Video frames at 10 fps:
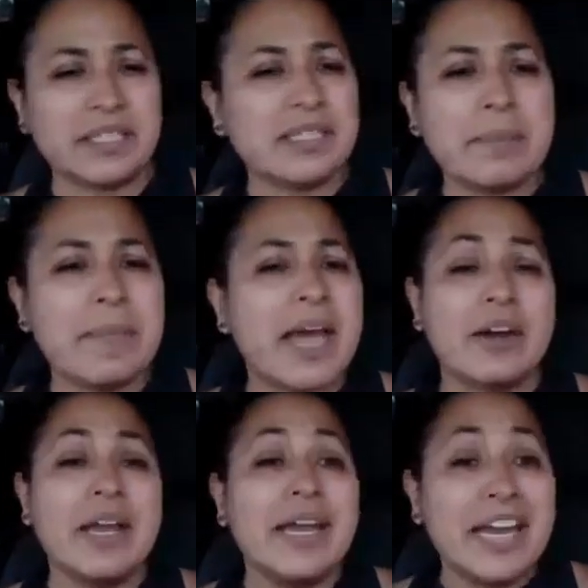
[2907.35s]
It doesn't
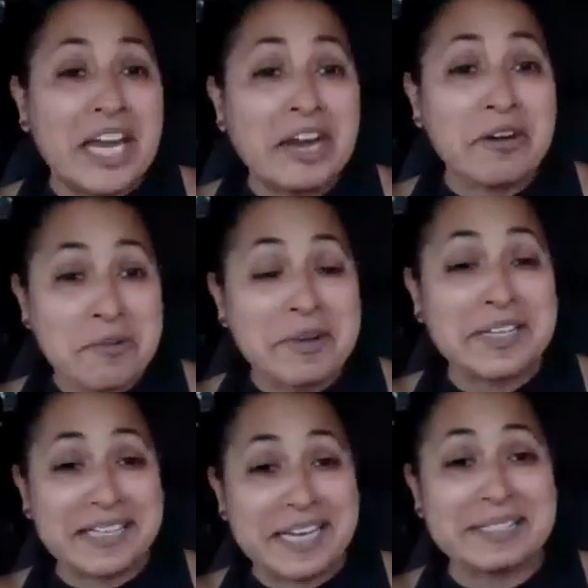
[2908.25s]
matter. Here, it
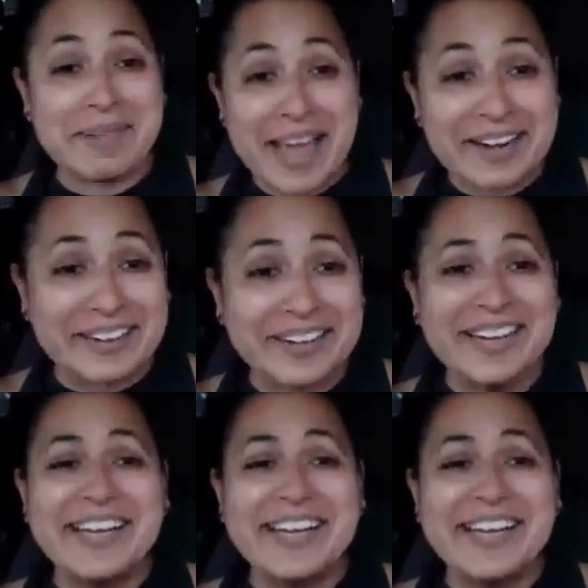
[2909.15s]
really does matter,